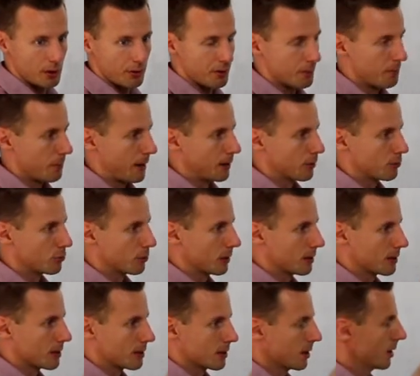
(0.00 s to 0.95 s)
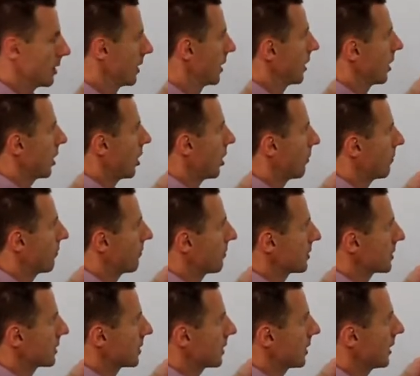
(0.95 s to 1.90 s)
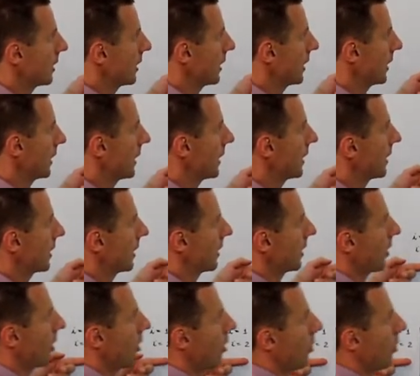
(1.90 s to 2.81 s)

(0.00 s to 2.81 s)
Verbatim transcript: in the matrix. Obviously, uh,